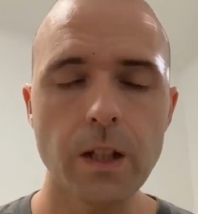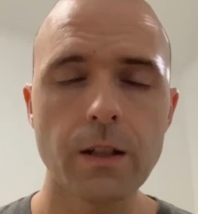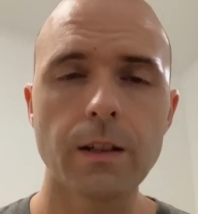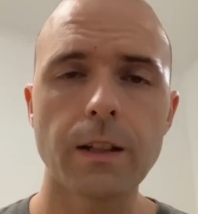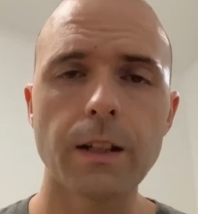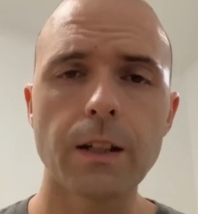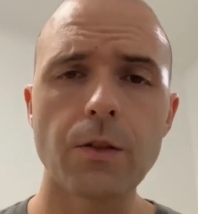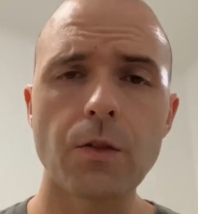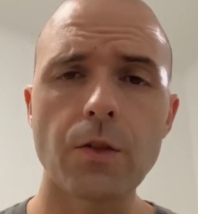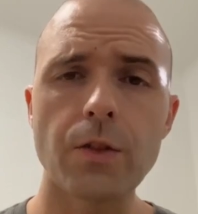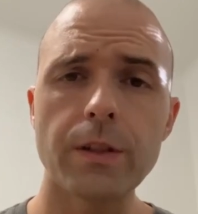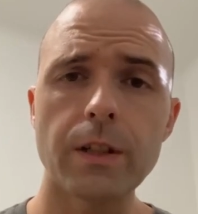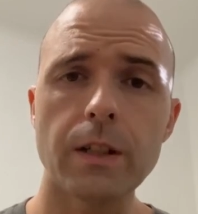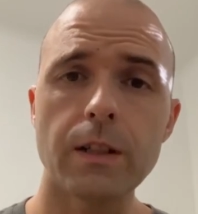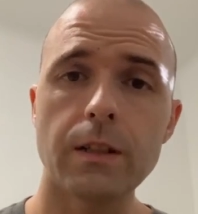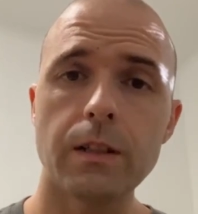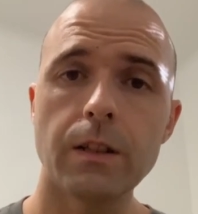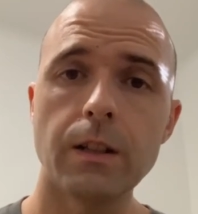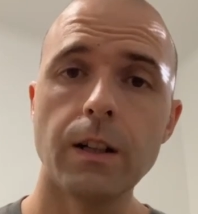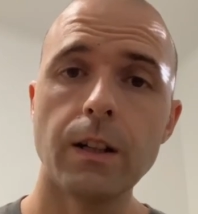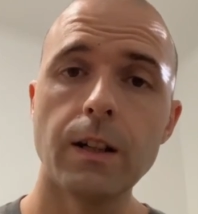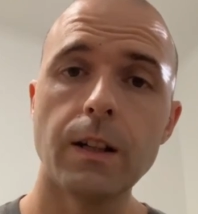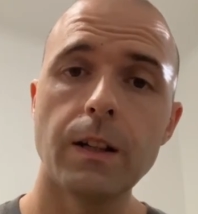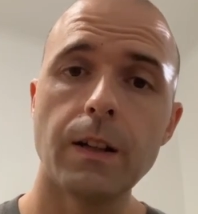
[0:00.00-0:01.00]
Now, there
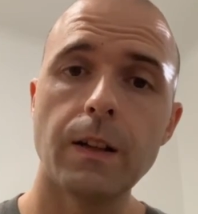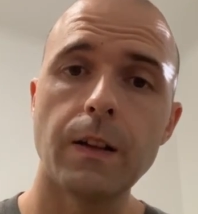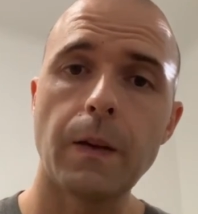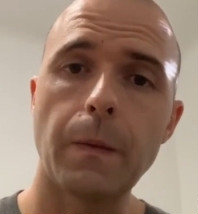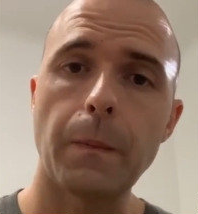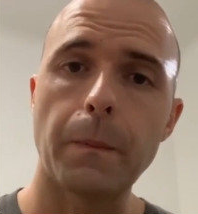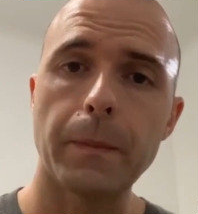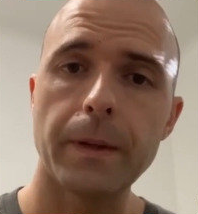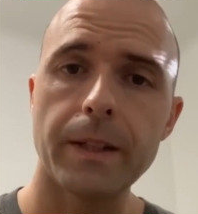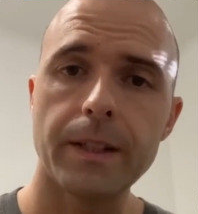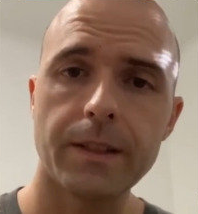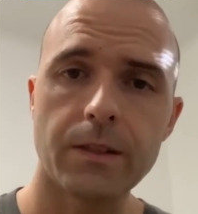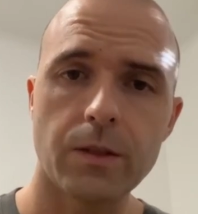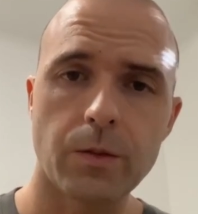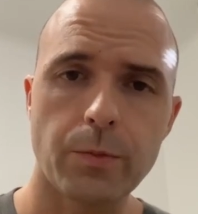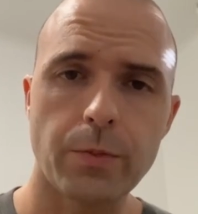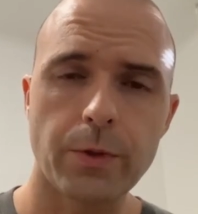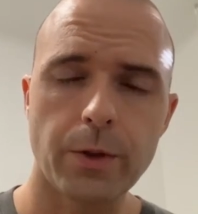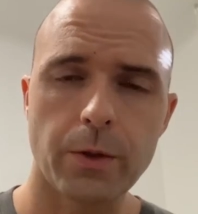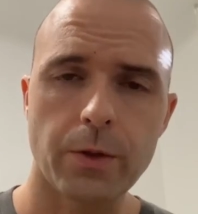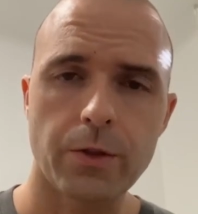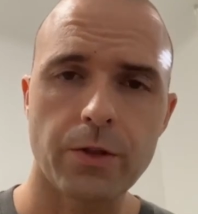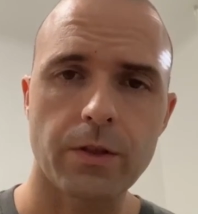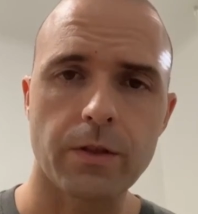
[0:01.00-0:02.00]
are many
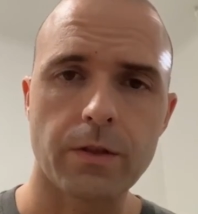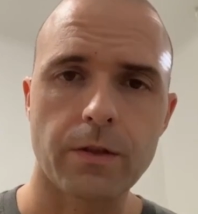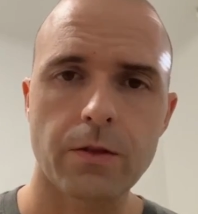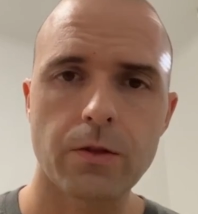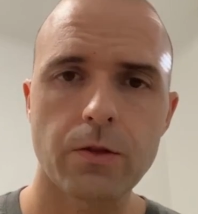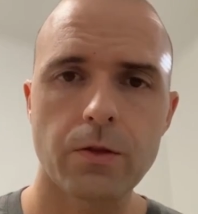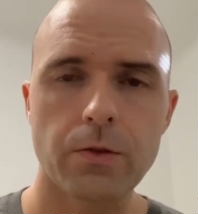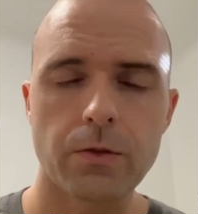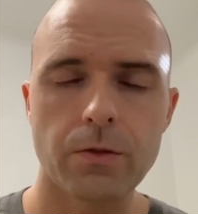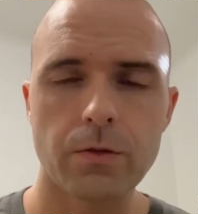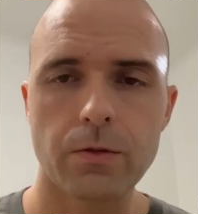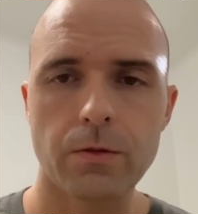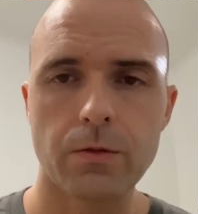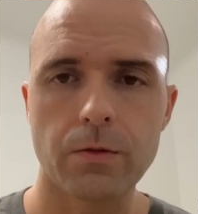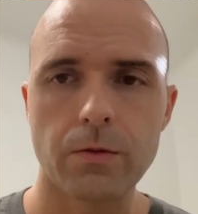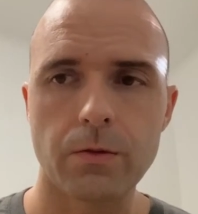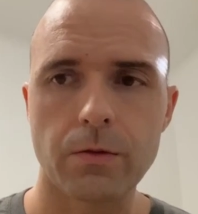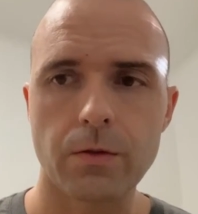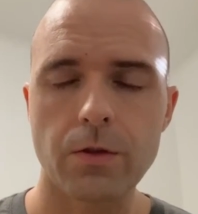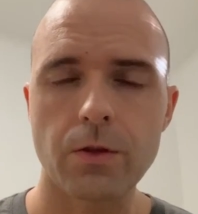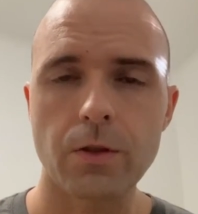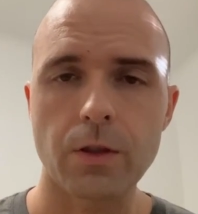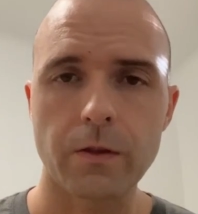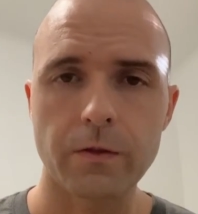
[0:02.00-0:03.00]
approaches
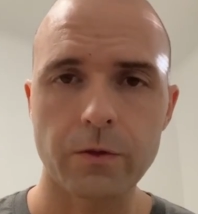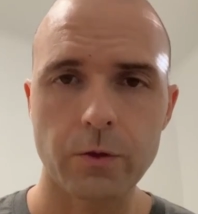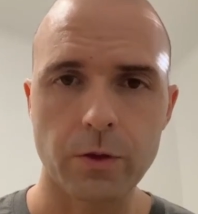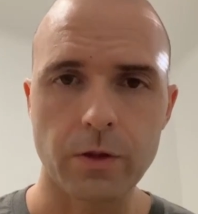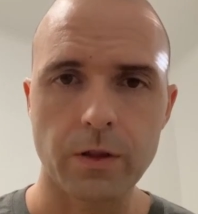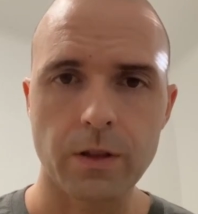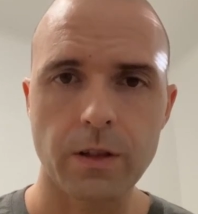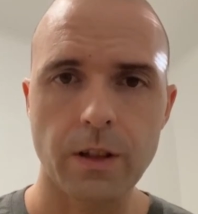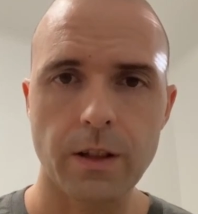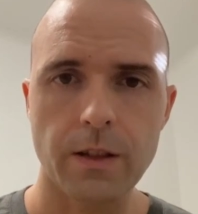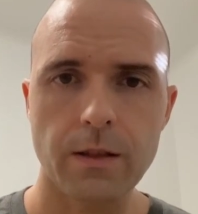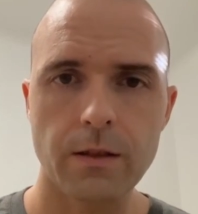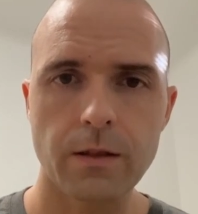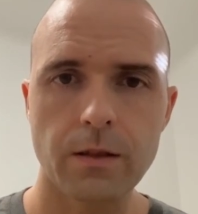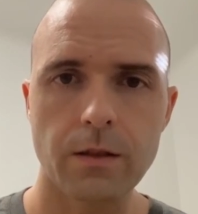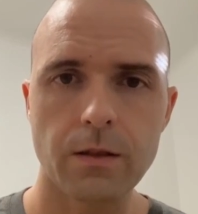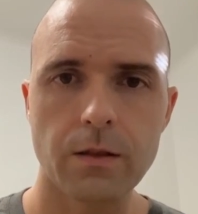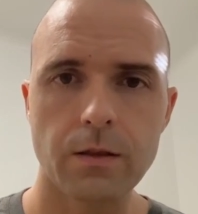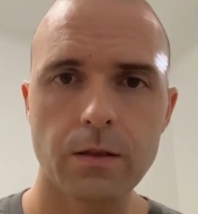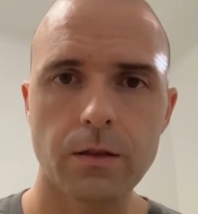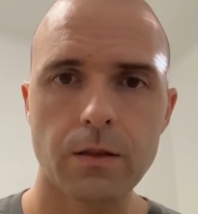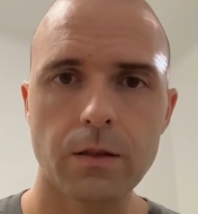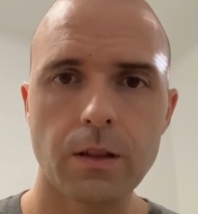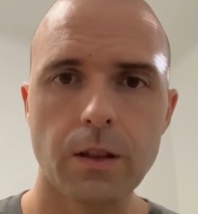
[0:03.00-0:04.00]
to software
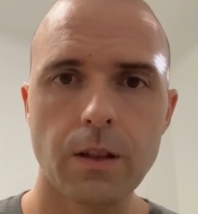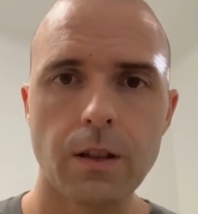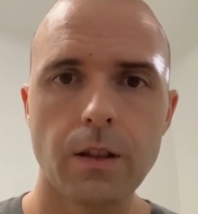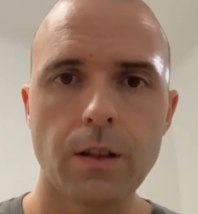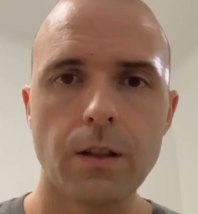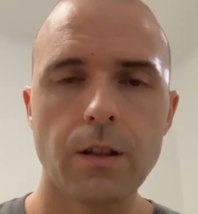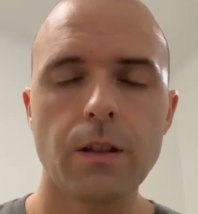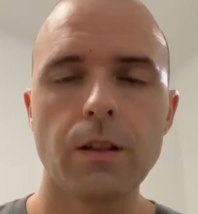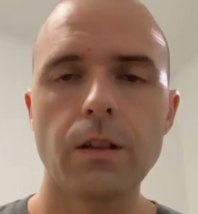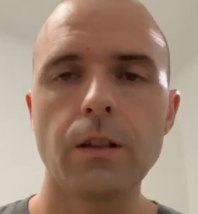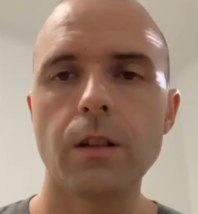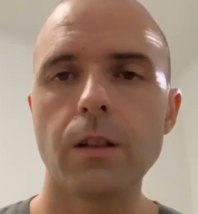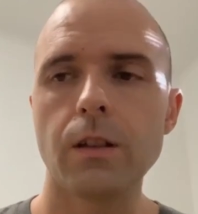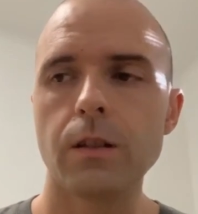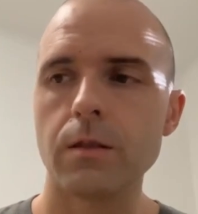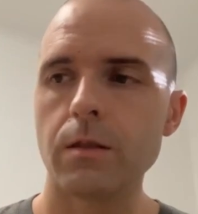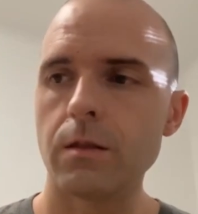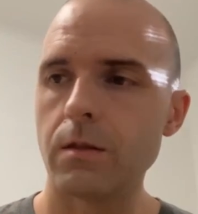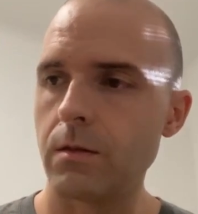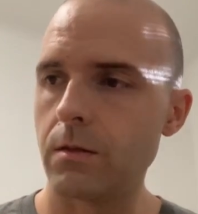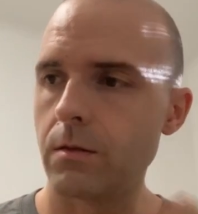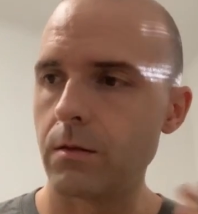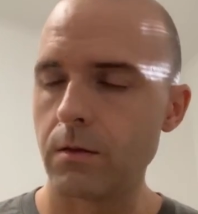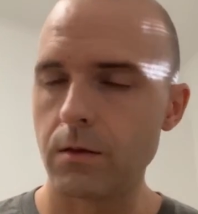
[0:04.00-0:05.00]
testing
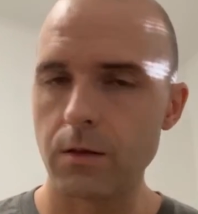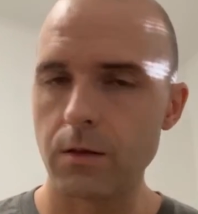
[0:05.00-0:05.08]
and